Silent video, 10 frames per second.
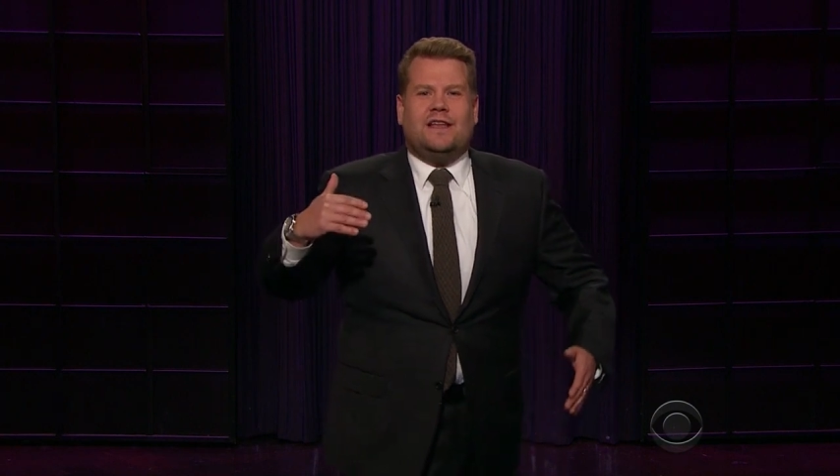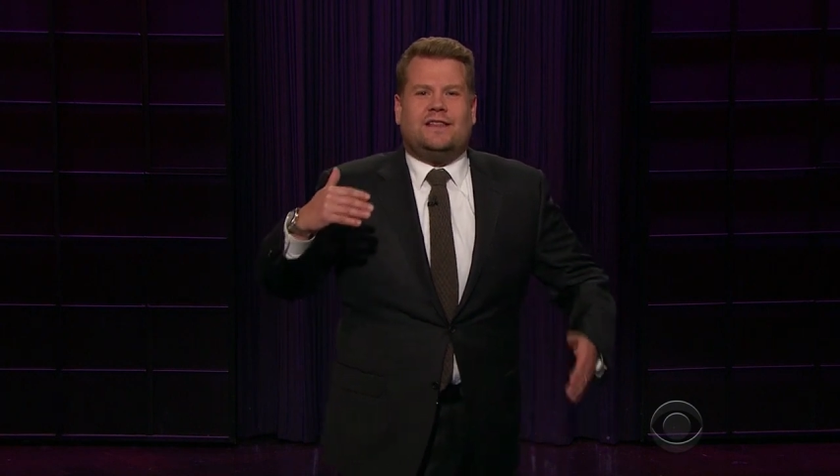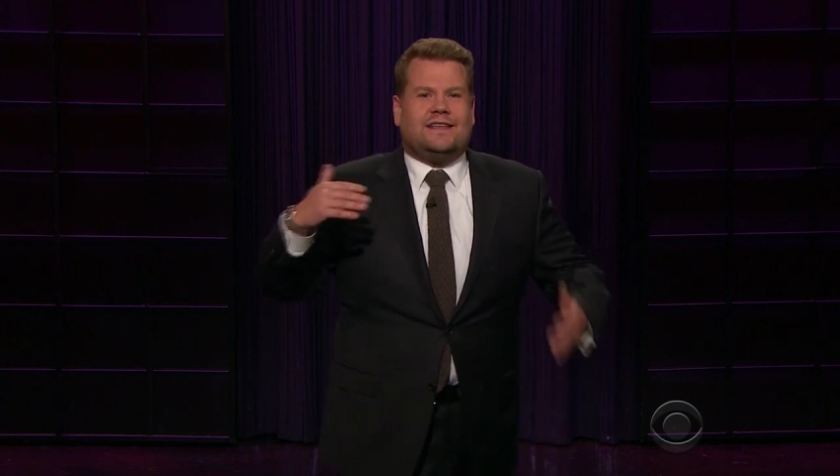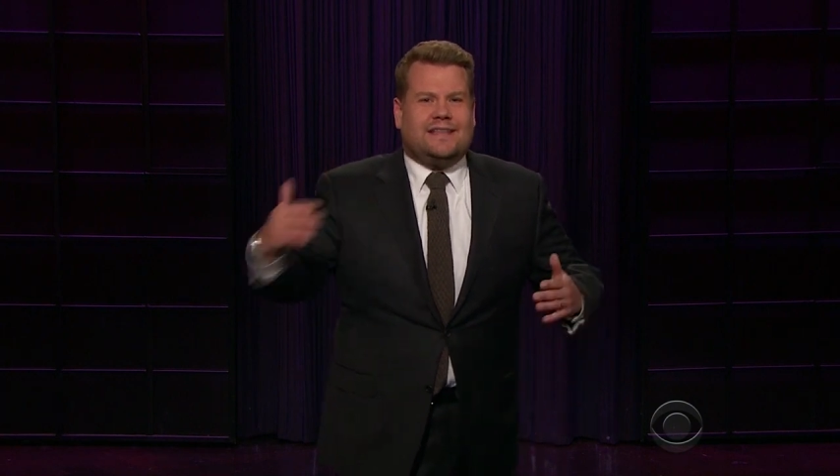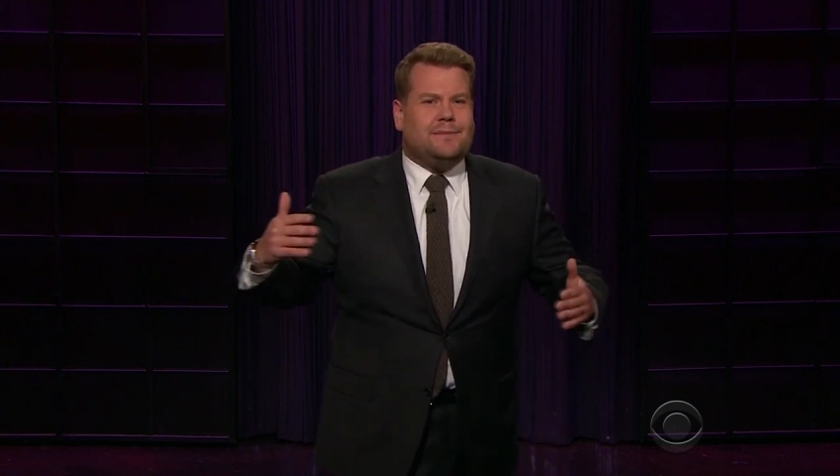
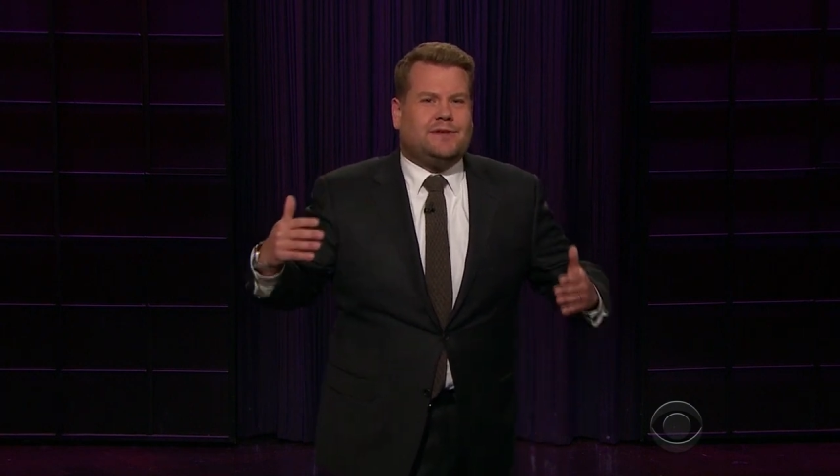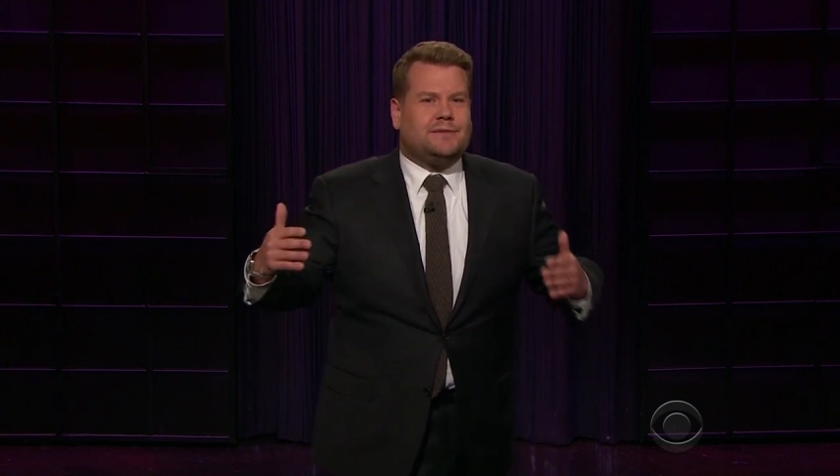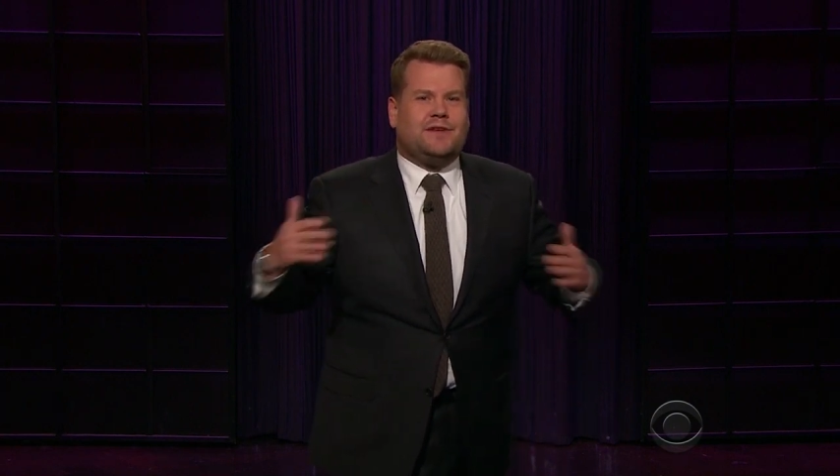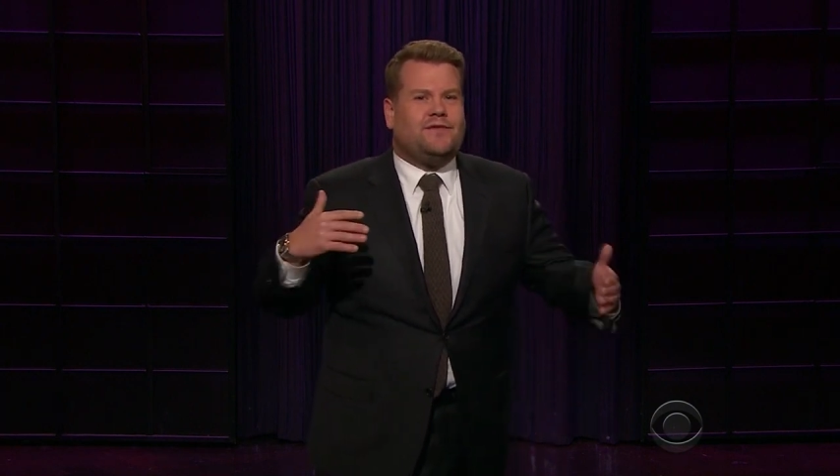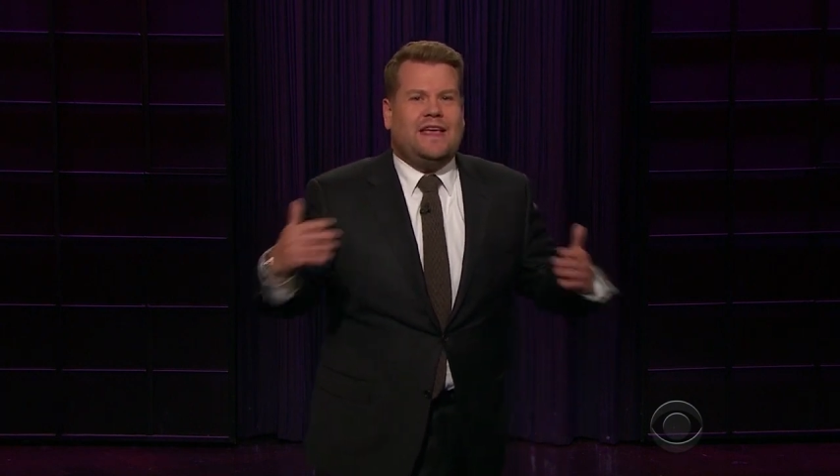the
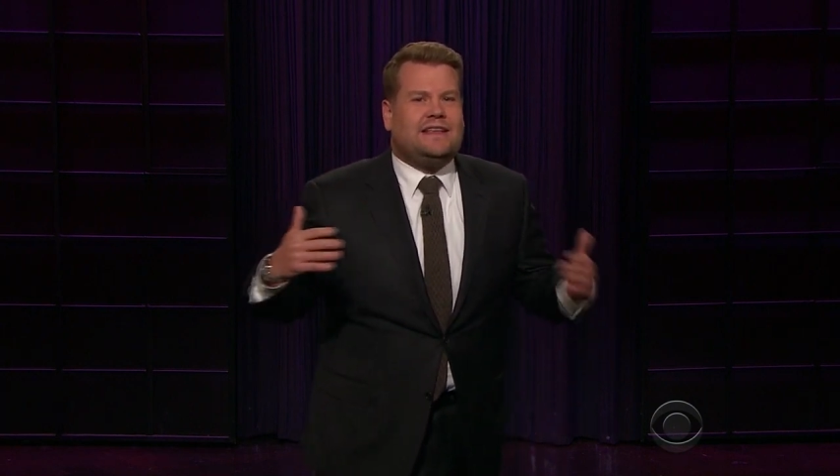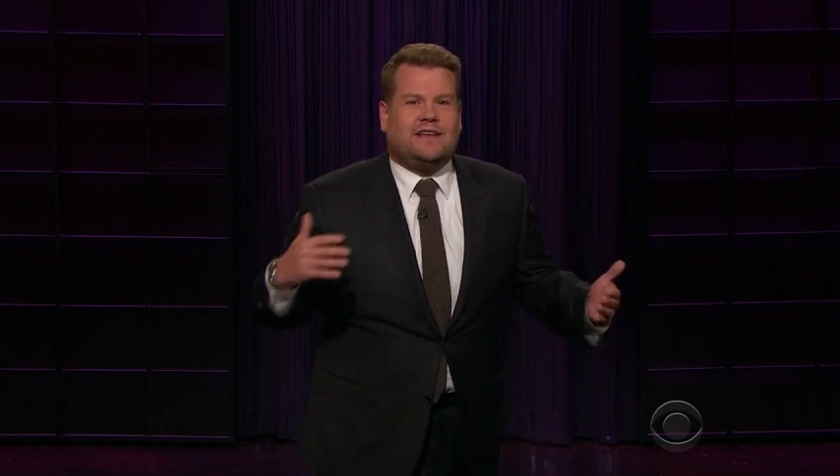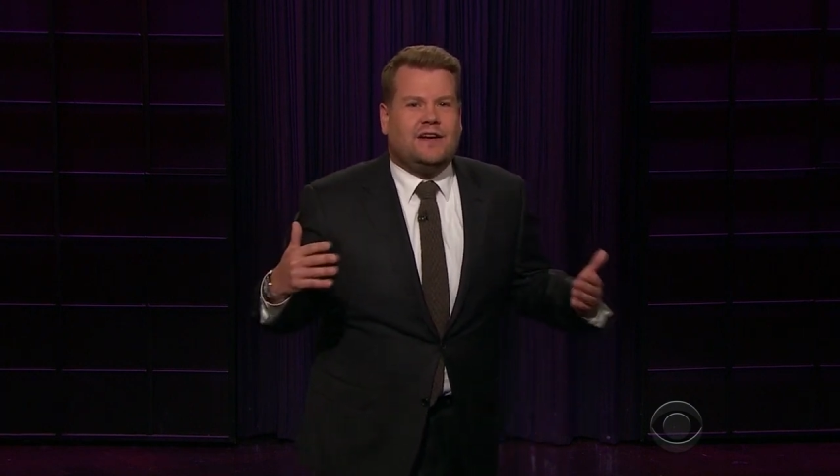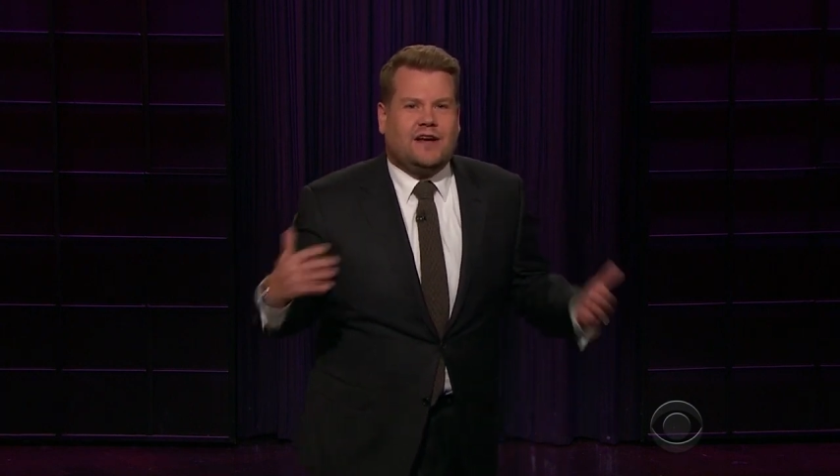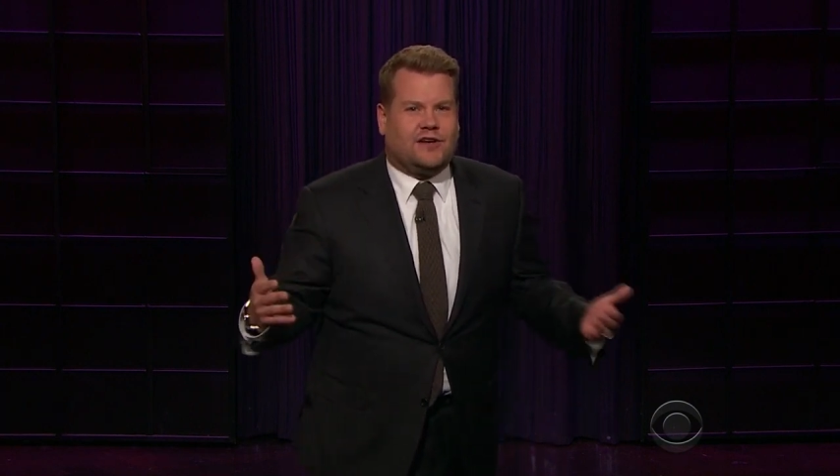symptoms of these
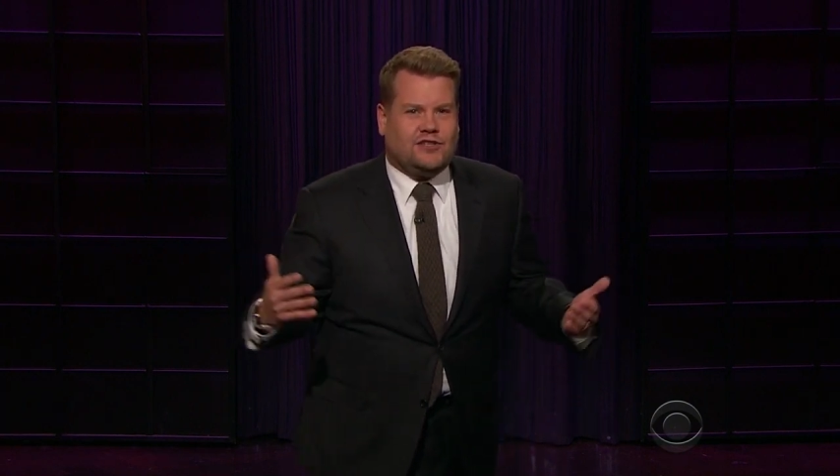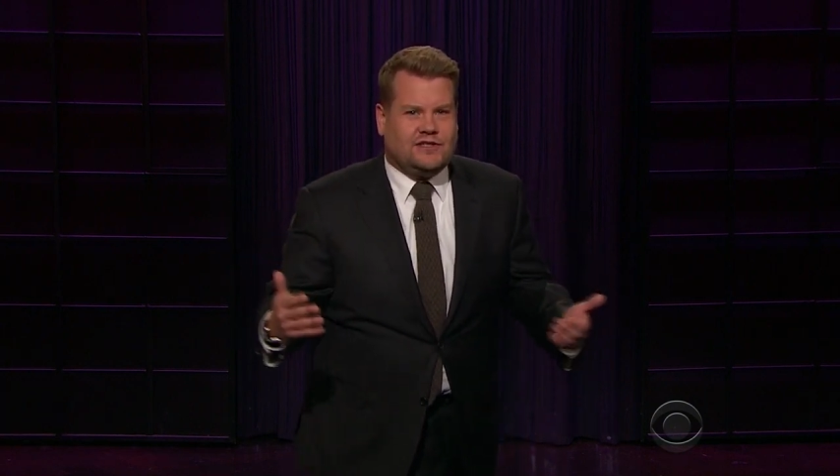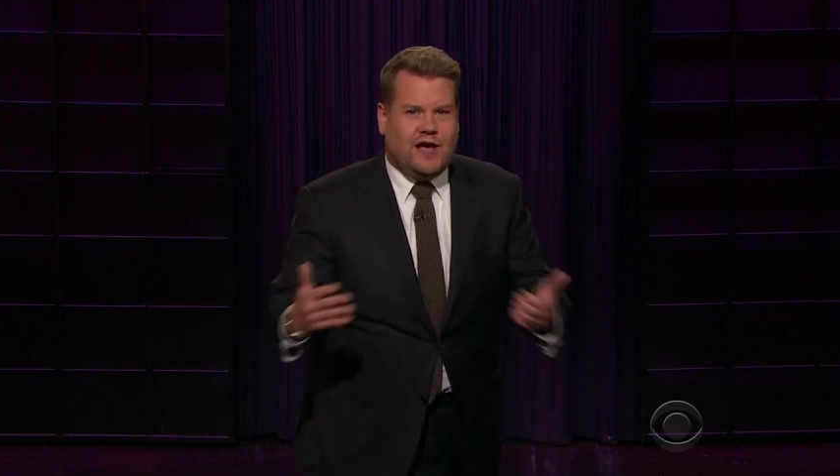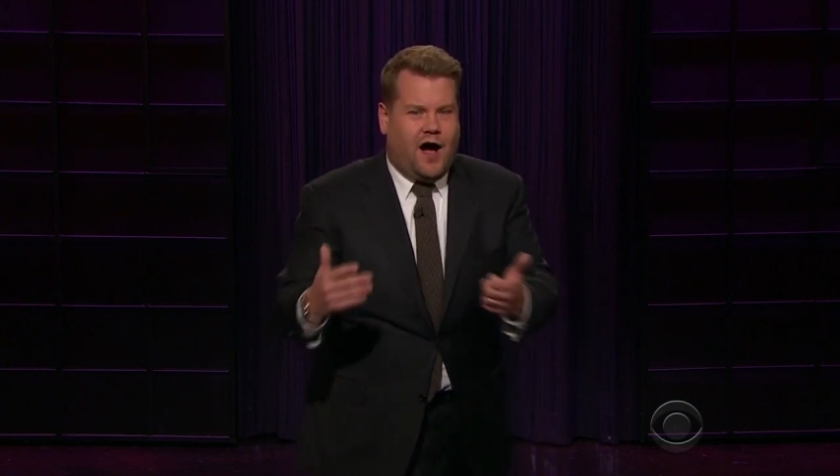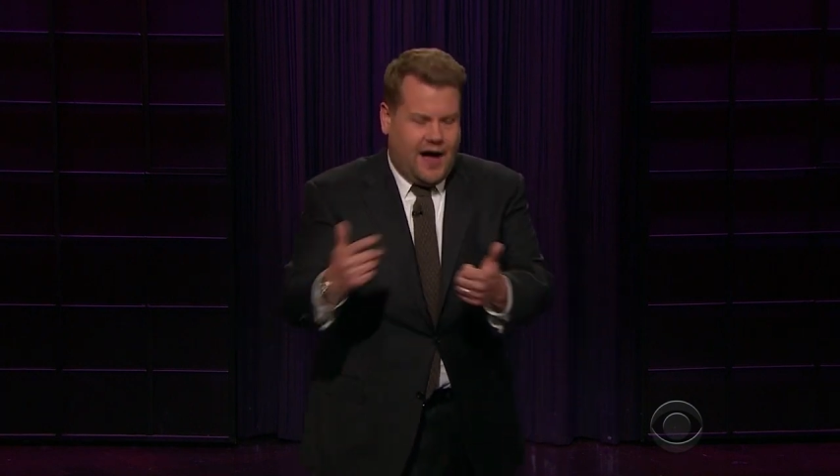
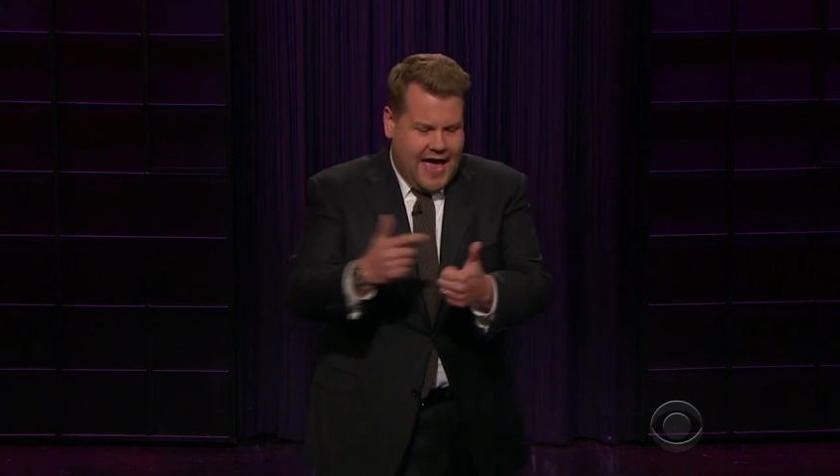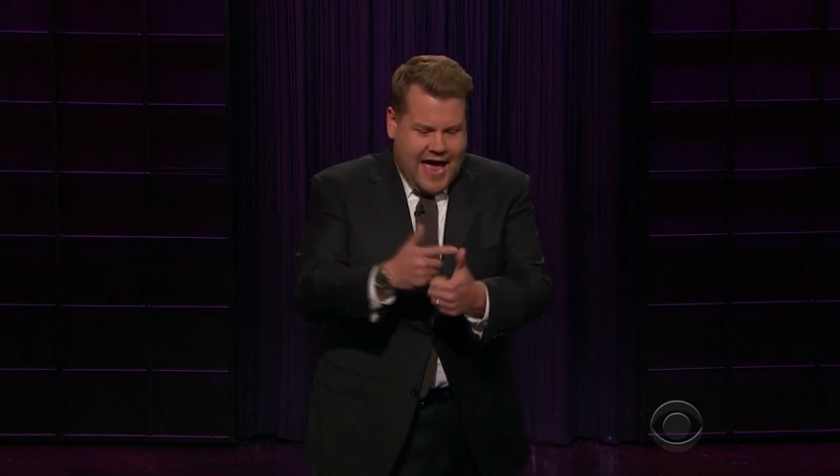concussions are.